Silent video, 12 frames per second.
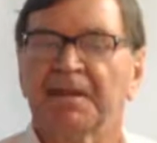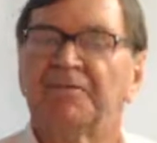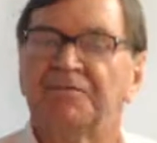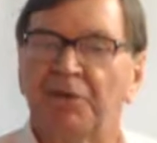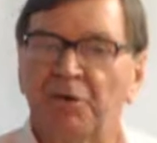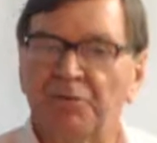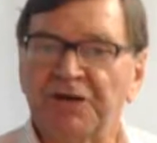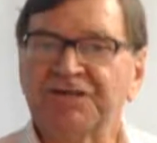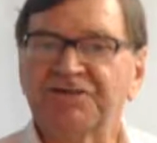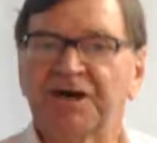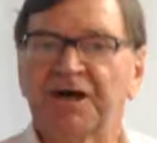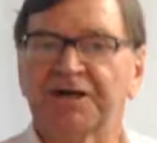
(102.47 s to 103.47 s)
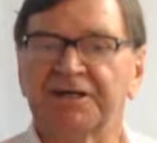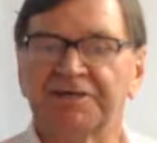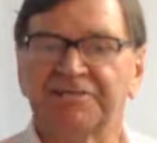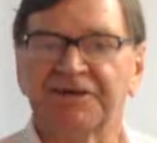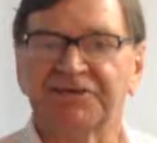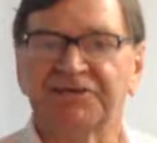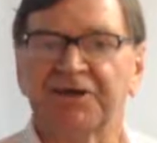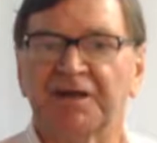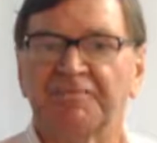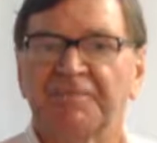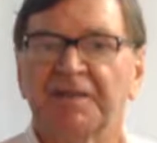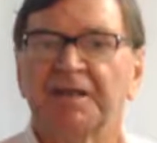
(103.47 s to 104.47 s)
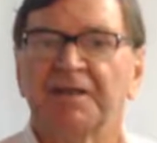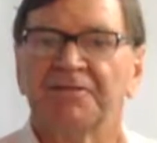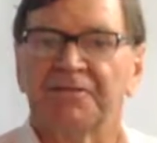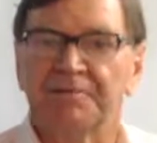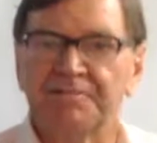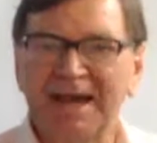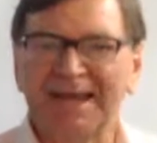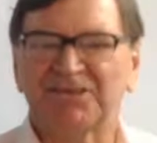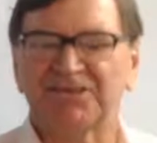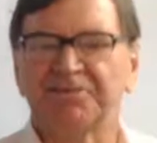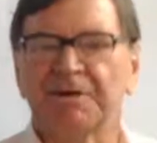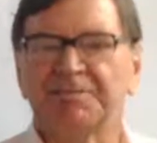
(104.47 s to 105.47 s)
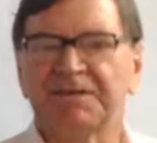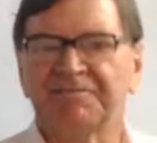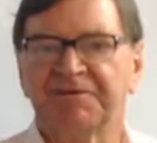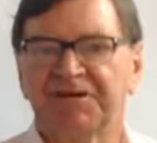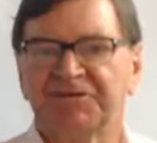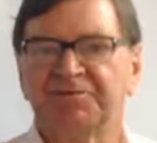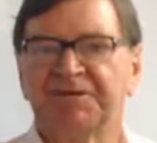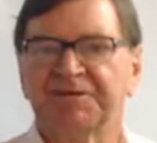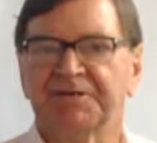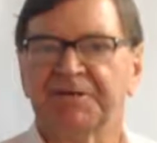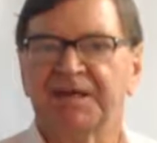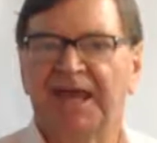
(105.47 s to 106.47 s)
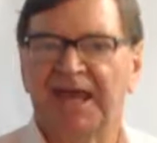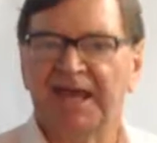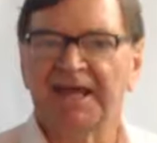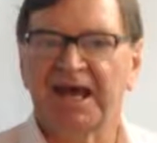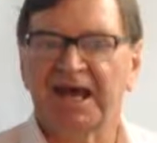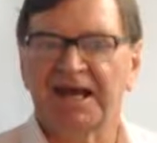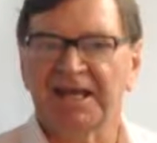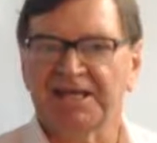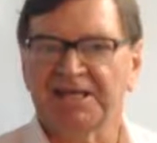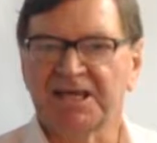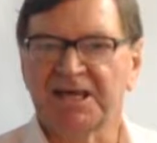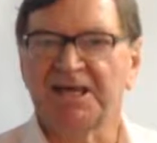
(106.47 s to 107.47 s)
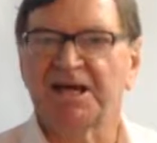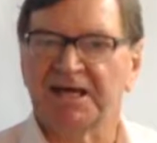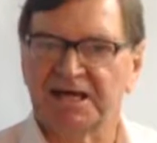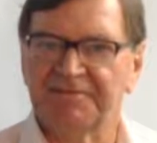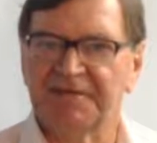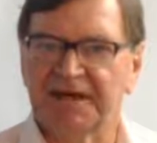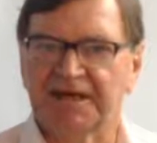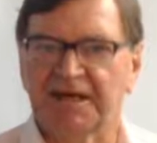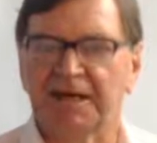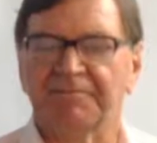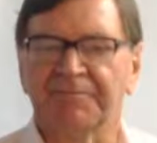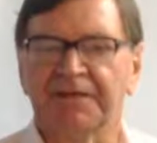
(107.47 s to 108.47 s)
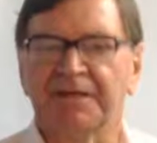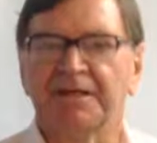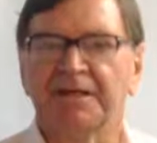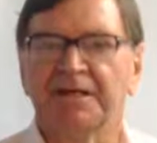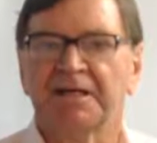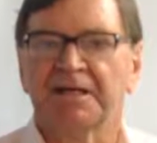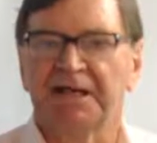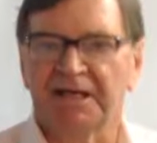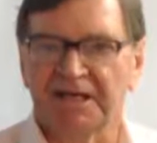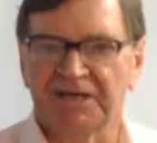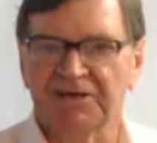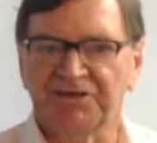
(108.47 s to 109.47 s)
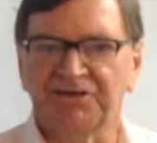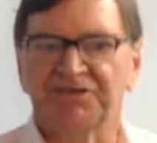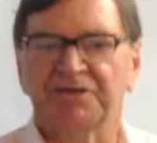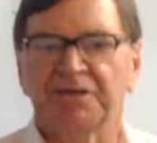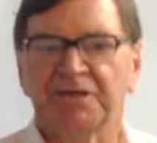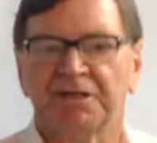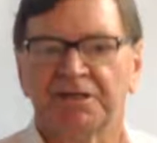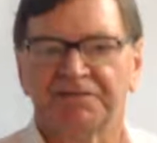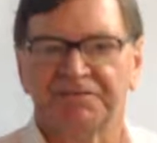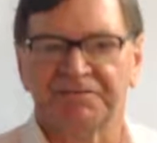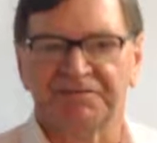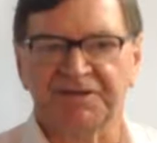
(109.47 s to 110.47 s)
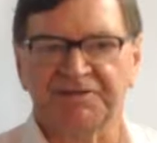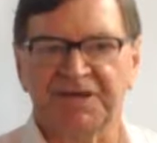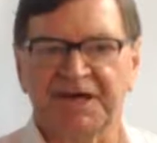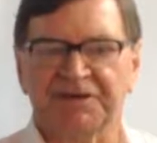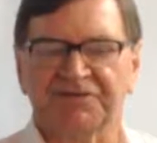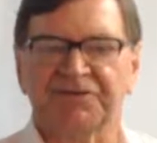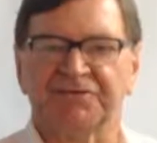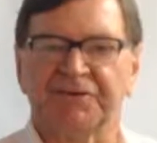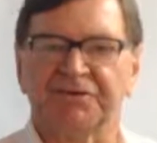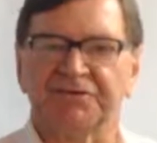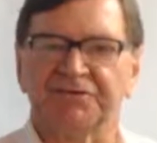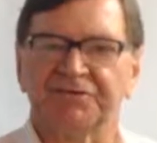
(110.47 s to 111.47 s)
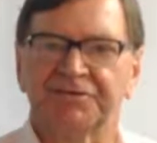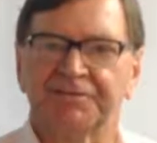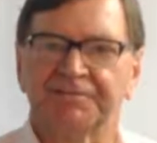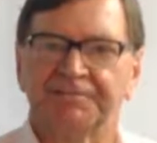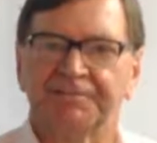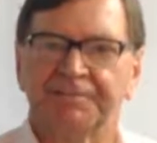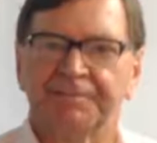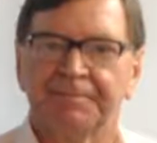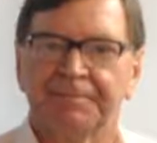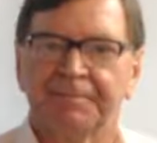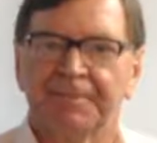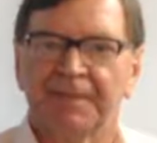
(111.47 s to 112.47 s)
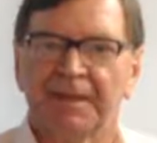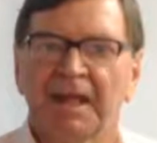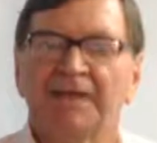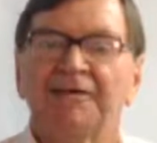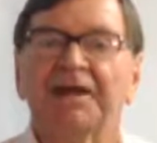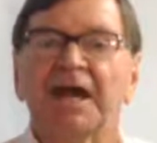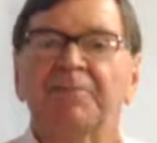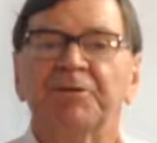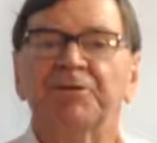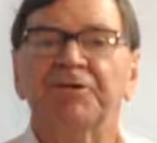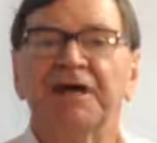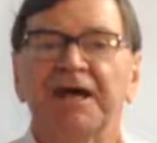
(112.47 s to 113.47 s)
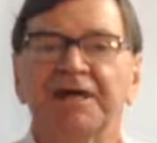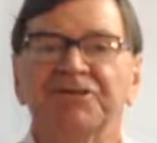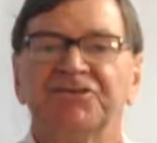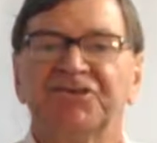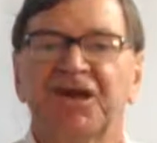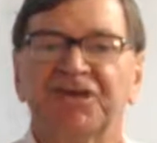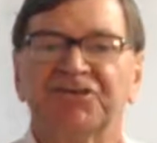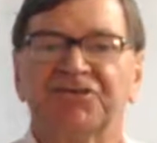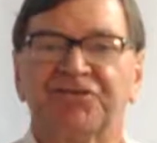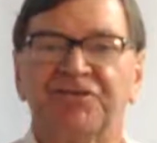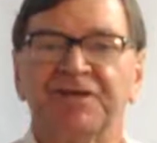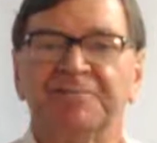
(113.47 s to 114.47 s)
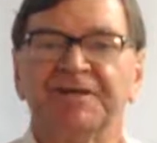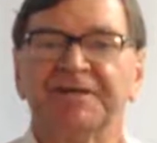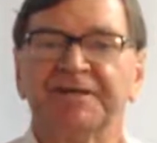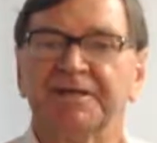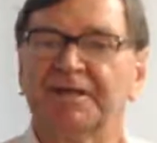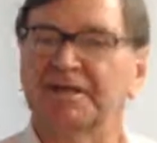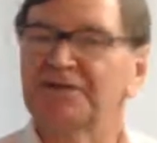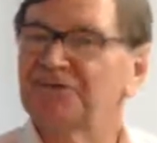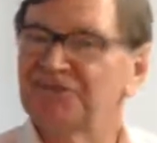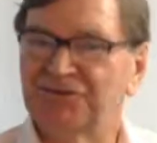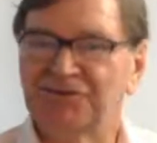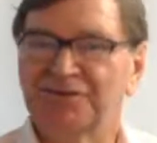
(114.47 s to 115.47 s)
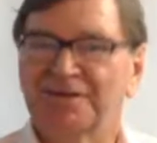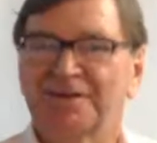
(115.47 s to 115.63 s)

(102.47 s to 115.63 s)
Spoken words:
For a retail investor, the maximum investment in a year in that company is $50,000. The capital gains tax treatment is